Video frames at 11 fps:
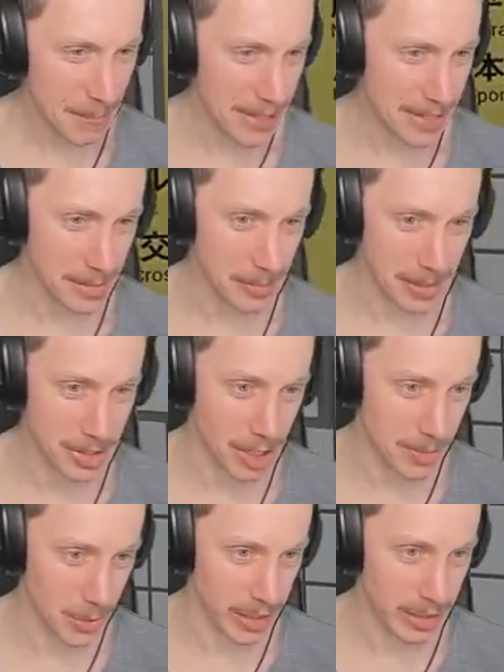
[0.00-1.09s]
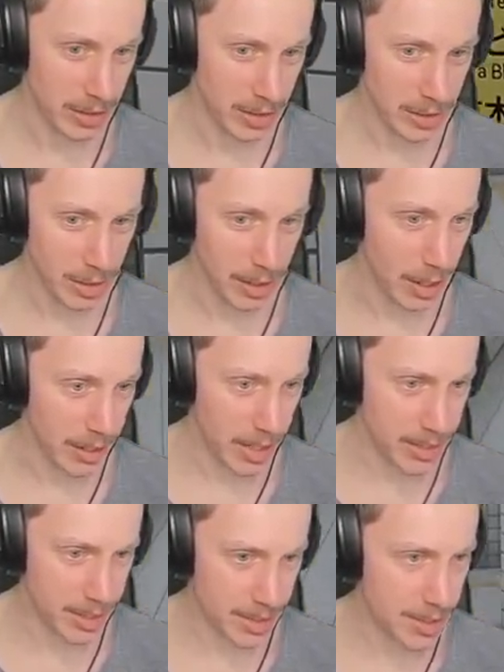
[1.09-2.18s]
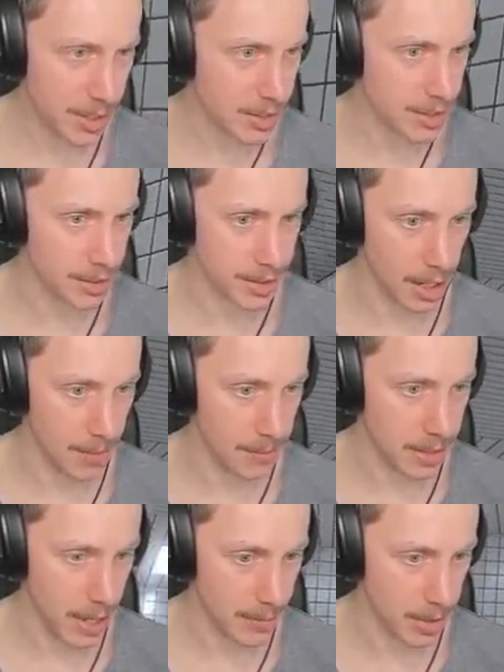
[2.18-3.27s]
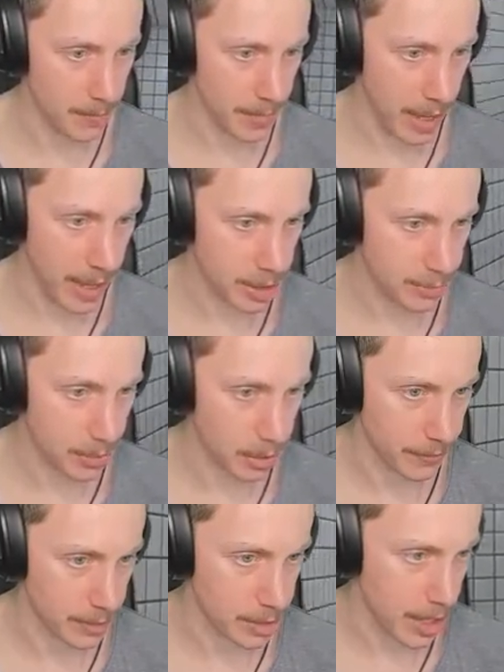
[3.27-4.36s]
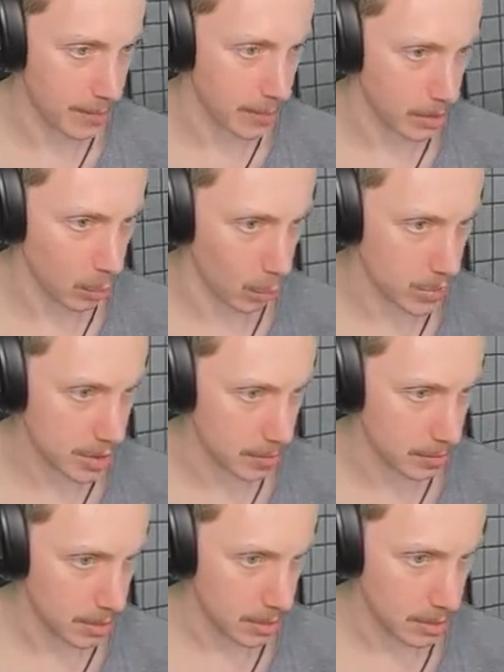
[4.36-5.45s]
Passed him a bunch of times already. Uh, exit six this time. Camera, hatch, perfect. Camera, awesome.